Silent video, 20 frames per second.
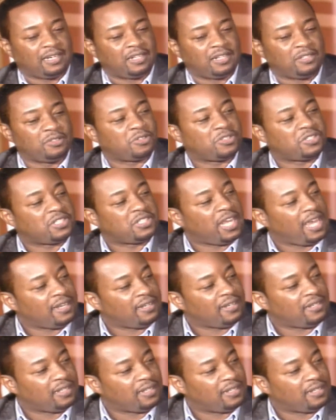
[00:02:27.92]

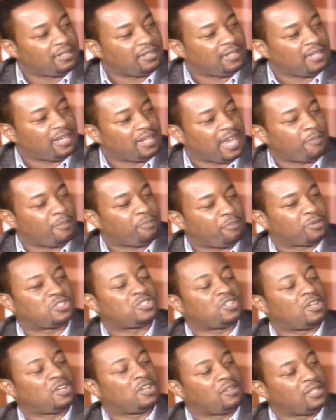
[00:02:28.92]
understand the, the
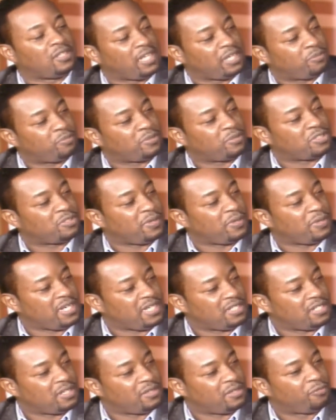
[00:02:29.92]
apostolic
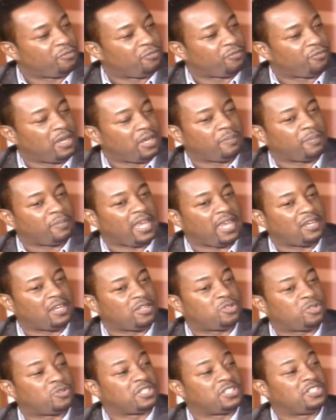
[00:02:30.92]
persuasion mm -hmm. from
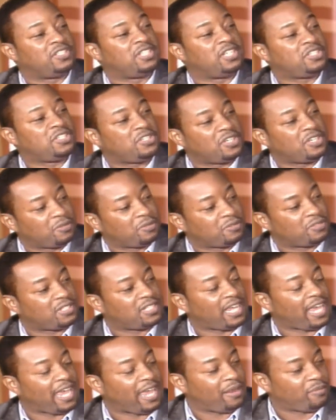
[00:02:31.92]
a traditional
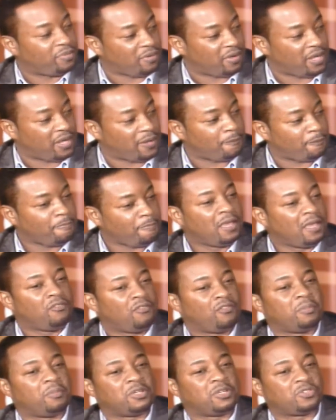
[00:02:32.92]
standpoint. Yes
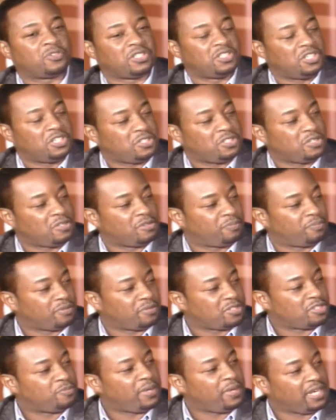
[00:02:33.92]
from a traditional
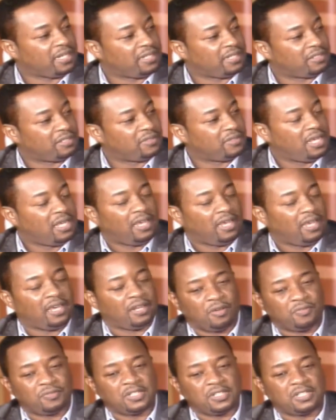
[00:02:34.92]
perspective.
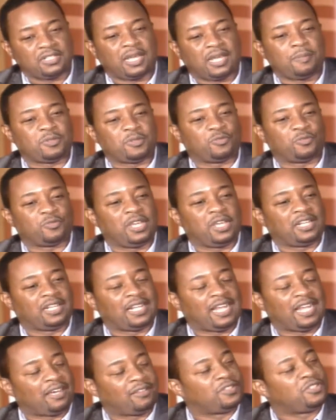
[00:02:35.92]
And oftentimes we
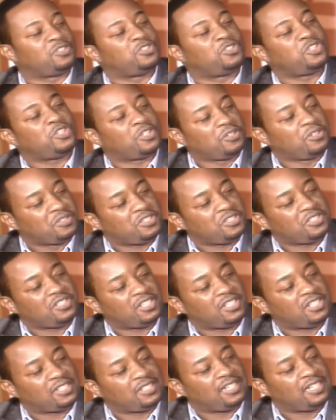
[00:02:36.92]
allow the church
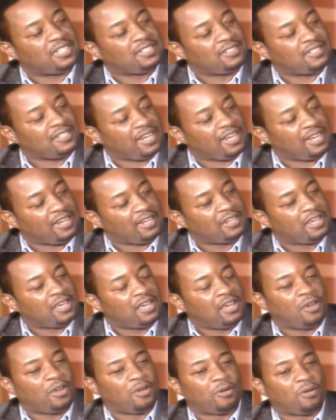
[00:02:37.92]
to dictate
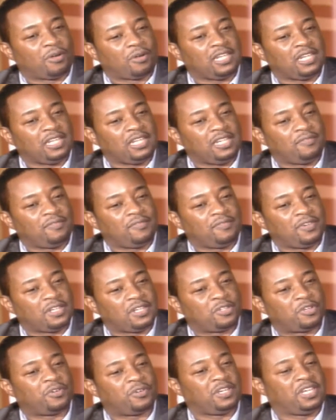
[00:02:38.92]
or even
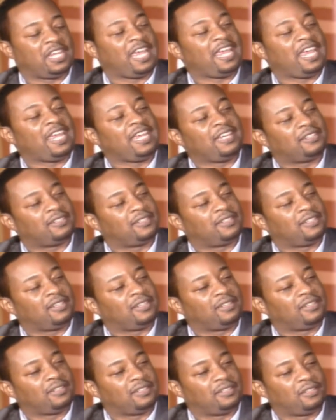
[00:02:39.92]
create
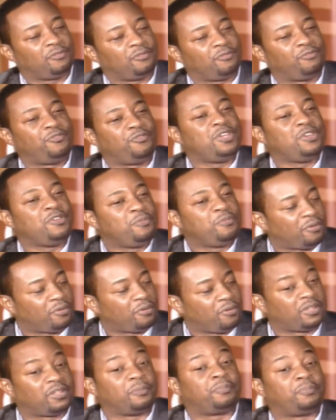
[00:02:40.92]
the, the view
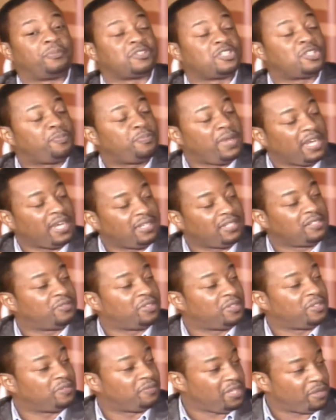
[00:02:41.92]
or the
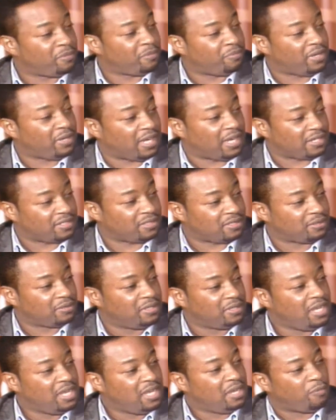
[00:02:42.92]
perspective of the apostle
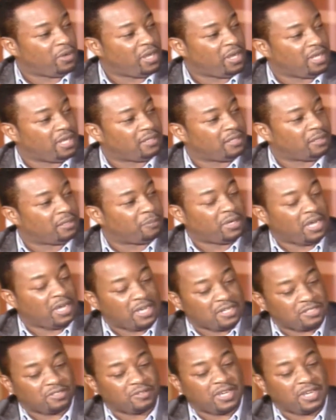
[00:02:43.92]
mm -hmm. when the
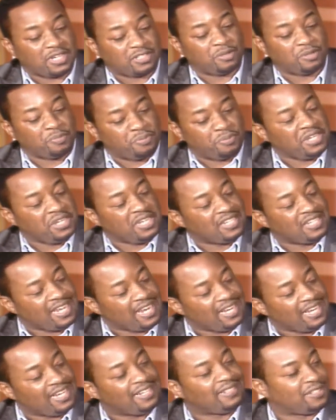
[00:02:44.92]
apostle actually
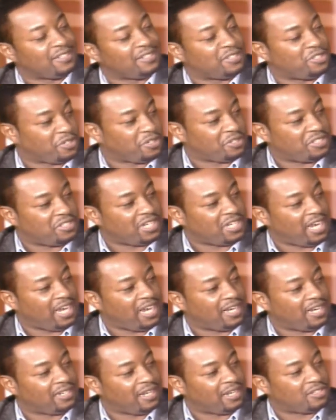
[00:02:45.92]
predated the church. Mm -hmm.
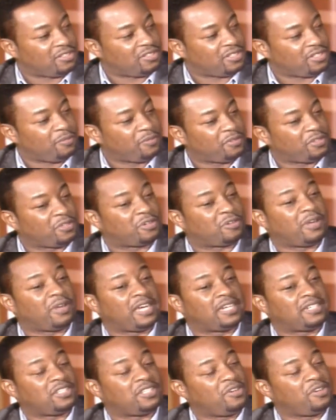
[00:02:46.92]
And, mm-hmm. and some of the
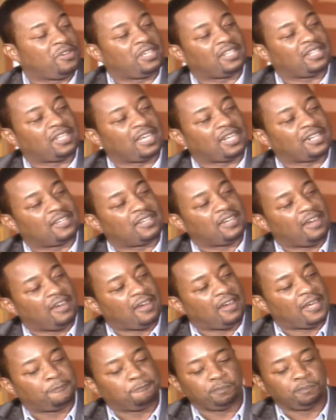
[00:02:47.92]
criteria that
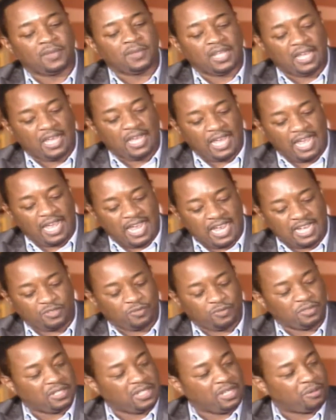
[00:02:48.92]
God has
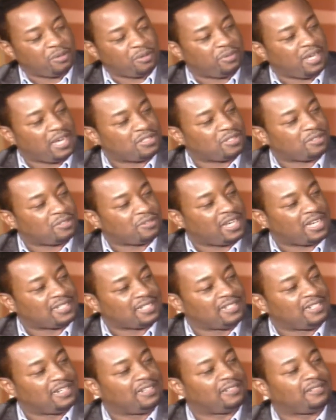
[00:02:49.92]
for the apostle
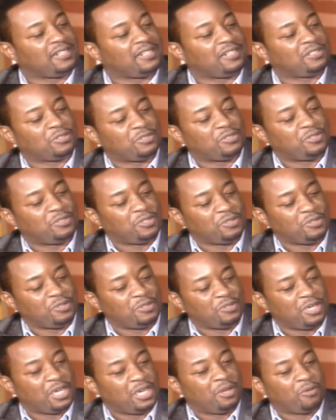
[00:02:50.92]
has nothing to
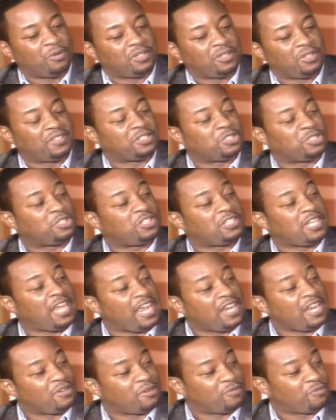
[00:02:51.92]
do with the
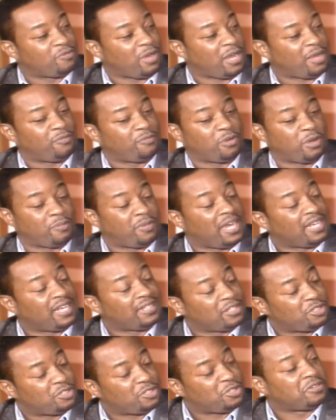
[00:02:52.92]
standard whereby
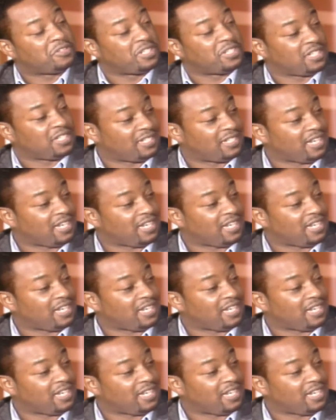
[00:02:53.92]
the church is